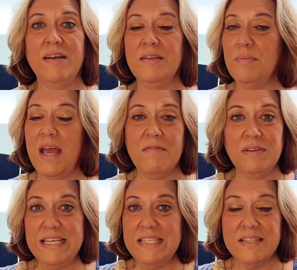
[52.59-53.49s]
And we have
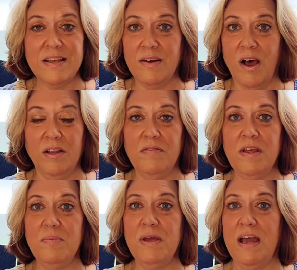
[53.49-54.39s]
leases on all of
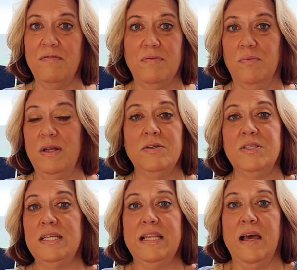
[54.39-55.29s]
them. We have renters
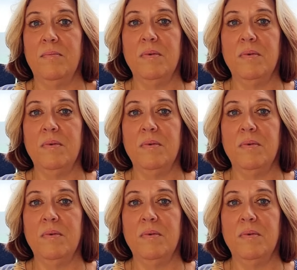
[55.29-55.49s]
in them.